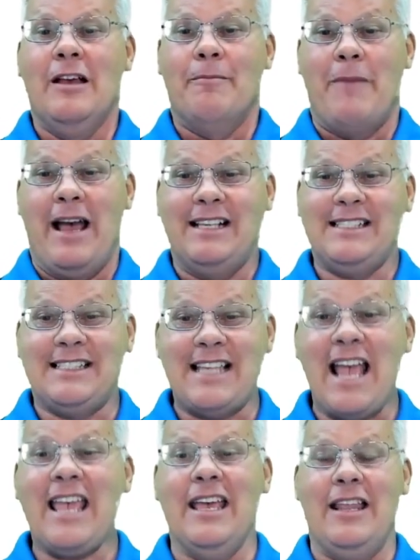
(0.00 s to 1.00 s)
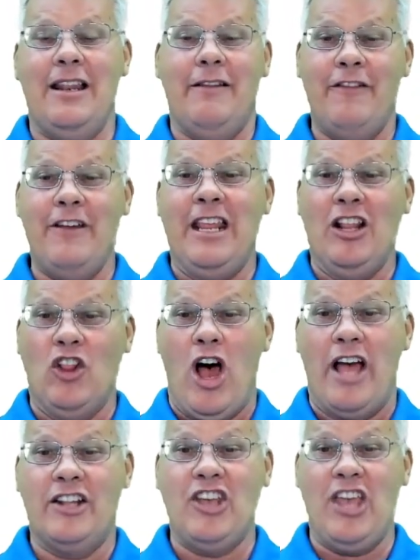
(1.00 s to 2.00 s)
My second Vinny
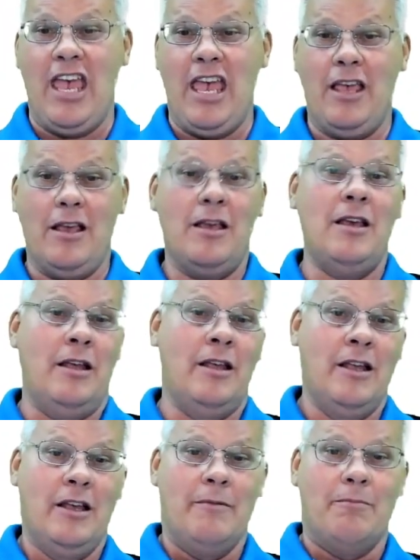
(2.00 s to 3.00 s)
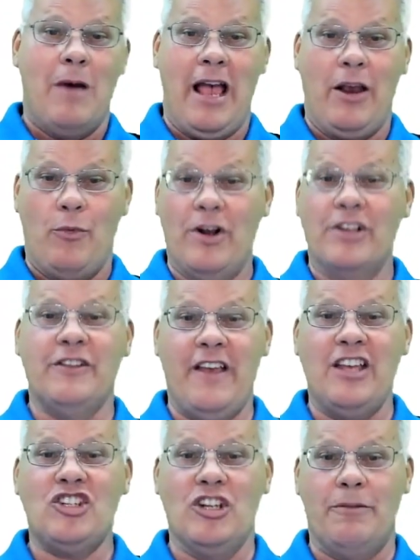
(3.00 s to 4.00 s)
latte, my
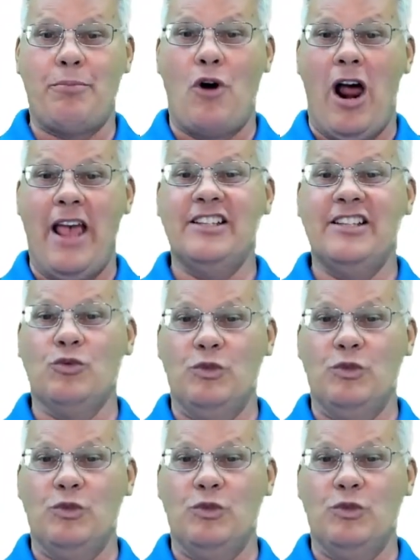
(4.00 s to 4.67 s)
reservation price